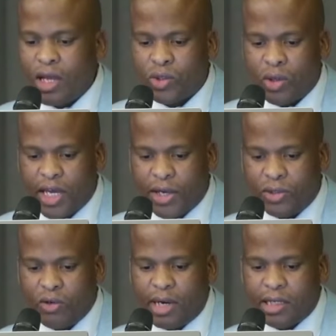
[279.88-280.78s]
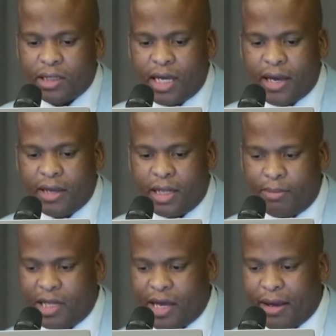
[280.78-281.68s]
So thank you so much.
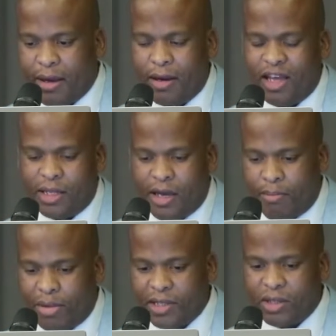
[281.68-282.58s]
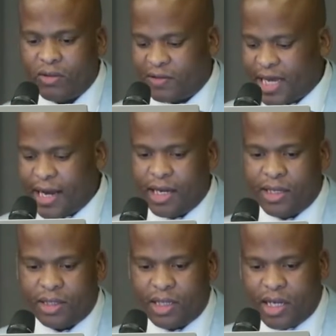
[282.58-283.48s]
The president of SAIGA
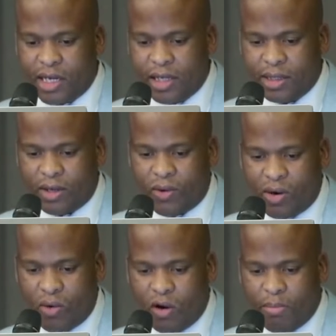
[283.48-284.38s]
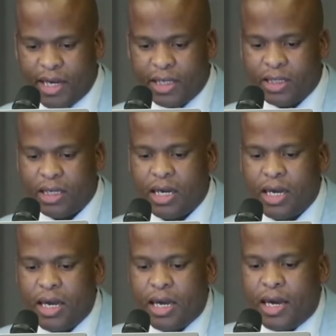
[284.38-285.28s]
yesterday, he's the one who opened.
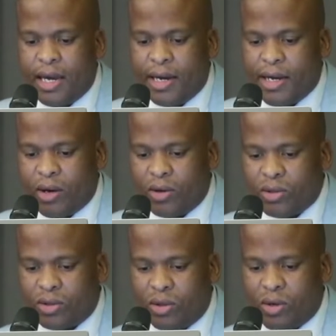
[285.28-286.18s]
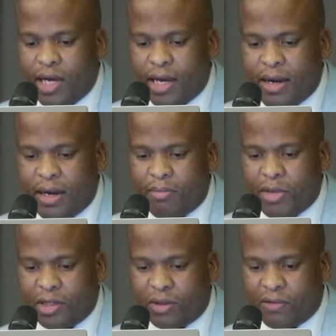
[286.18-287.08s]
And also
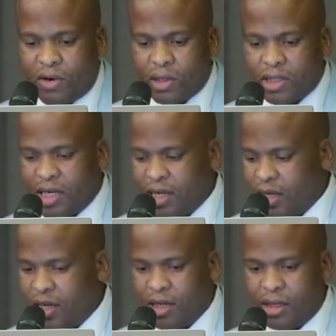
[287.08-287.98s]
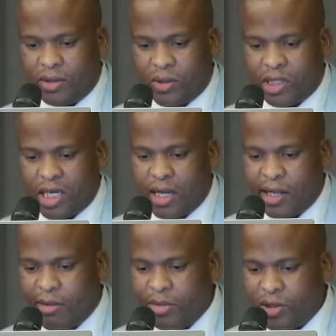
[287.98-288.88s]
Minister of COGTA, Dr.
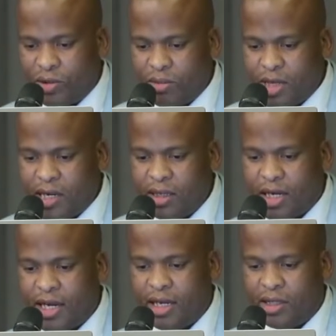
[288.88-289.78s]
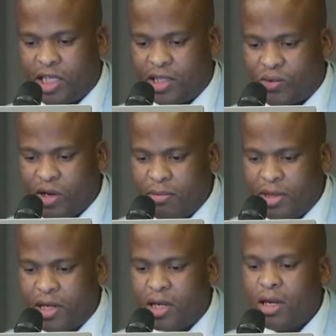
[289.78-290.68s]
Dlamini Zuma, Judge
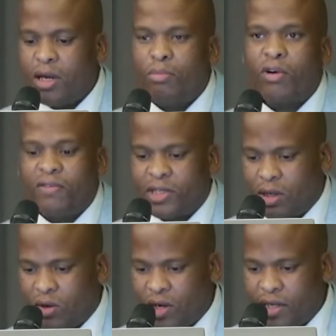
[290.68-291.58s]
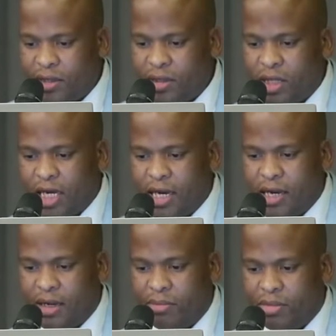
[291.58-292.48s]
Nwebe, Professor Lawrence,
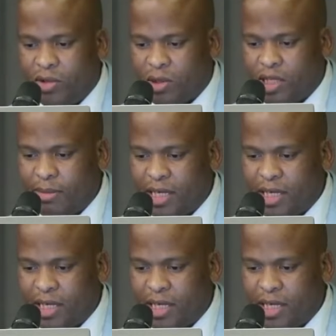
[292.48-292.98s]
Dr.